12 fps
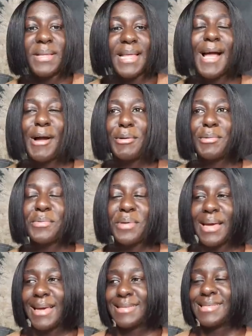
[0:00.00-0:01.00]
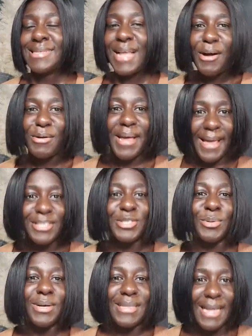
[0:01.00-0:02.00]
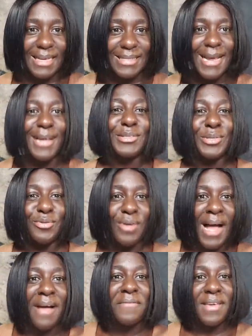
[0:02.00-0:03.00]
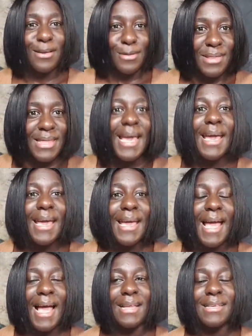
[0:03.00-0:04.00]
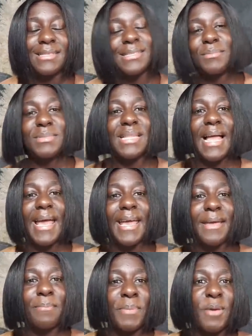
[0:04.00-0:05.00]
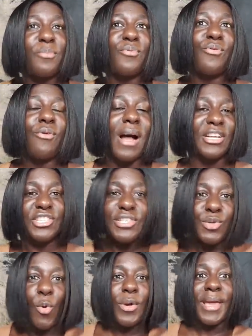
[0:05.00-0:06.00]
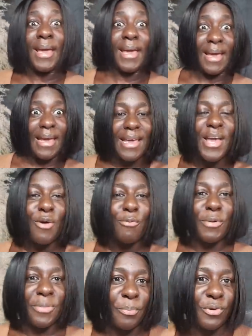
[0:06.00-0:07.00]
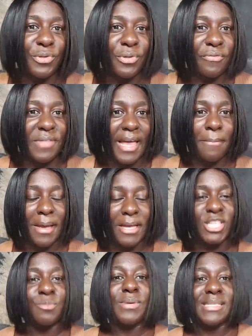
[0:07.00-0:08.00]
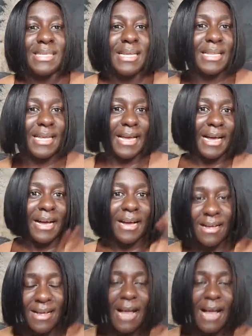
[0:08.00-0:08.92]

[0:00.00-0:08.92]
But now, it's now GASH1 and Thato having a thing, and it seems like people are just okay with both of them expressing their